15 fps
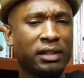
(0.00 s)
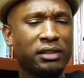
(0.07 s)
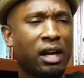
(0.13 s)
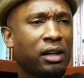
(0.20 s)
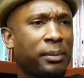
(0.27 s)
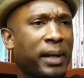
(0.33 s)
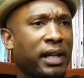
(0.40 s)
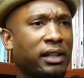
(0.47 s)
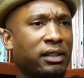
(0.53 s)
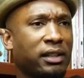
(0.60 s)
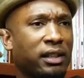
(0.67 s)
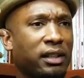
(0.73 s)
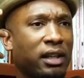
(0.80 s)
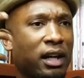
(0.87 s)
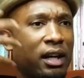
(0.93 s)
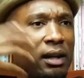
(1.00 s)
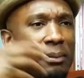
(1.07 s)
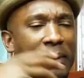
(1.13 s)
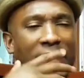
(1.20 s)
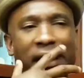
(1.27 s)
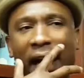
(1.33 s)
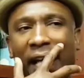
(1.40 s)
Talk about
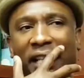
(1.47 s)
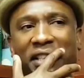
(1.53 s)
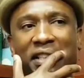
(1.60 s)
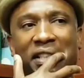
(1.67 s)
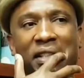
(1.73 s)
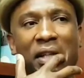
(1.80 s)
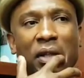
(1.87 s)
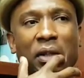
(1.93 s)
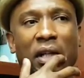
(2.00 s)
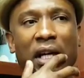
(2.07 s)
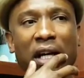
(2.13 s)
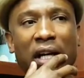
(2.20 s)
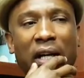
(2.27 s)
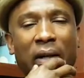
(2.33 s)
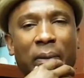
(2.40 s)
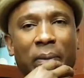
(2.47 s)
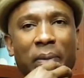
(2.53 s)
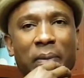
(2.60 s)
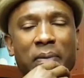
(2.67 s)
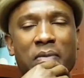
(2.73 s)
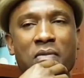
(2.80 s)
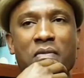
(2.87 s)
it, acknowledge it, you know.
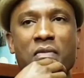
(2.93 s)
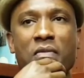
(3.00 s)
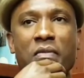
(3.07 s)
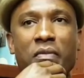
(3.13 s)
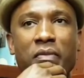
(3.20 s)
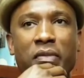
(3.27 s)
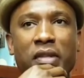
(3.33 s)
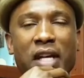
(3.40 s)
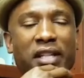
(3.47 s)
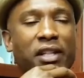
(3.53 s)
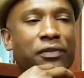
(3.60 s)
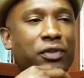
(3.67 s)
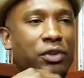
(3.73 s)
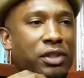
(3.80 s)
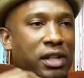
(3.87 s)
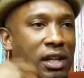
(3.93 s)
I think for